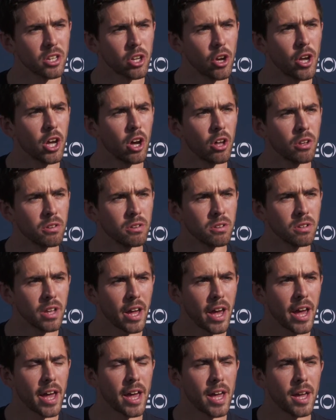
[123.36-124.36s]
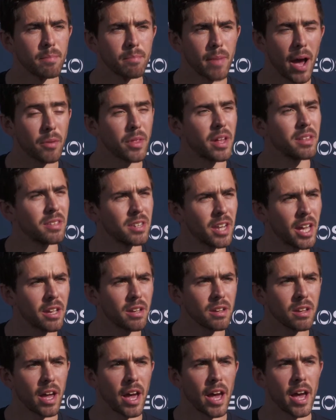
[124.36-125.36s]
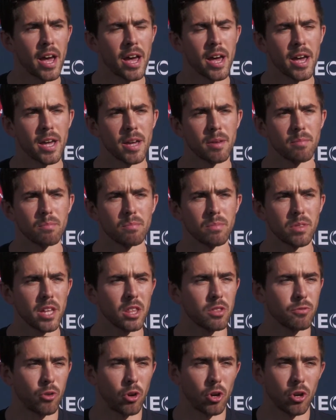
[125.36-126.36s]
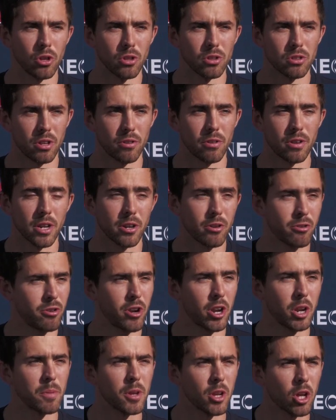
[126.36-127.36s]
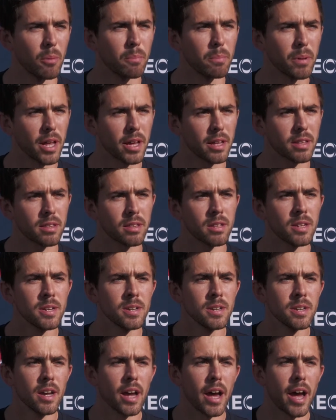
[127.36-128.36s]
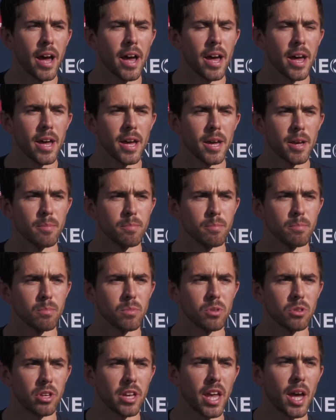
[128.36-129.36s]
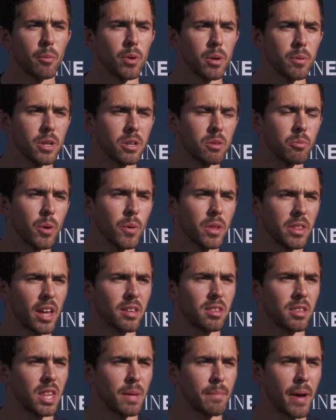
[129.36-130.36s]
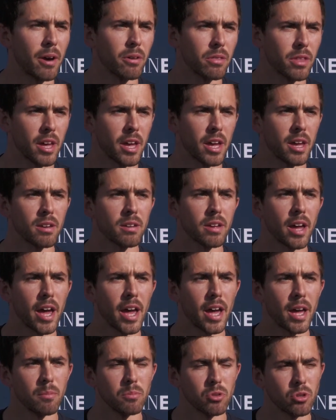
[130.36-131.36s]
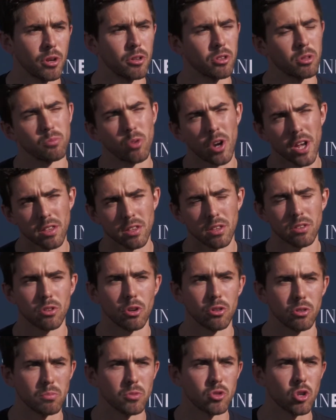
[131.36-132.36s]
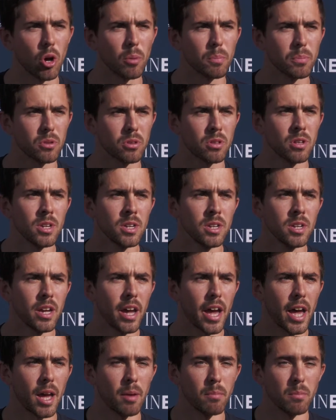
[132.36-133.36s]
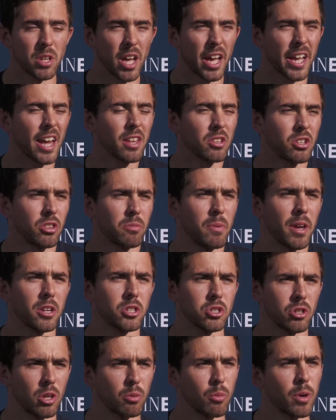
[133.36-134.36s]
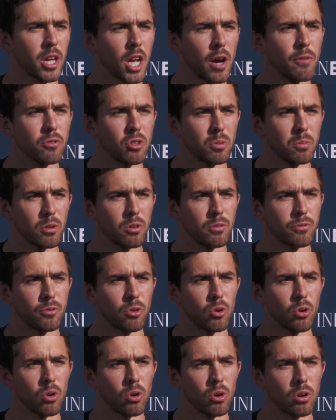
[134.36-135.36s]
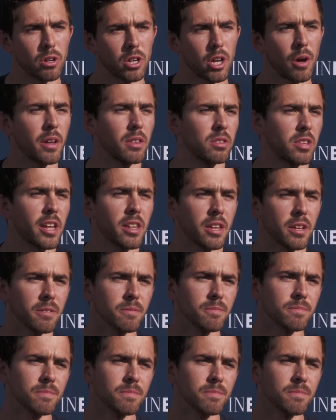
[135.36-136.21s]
going on out there today. These foils are incredibly complex. So yeah, we were testing them out there, doing some raises, doing some drops. I guess just making sure that we're comfortable for going sailing.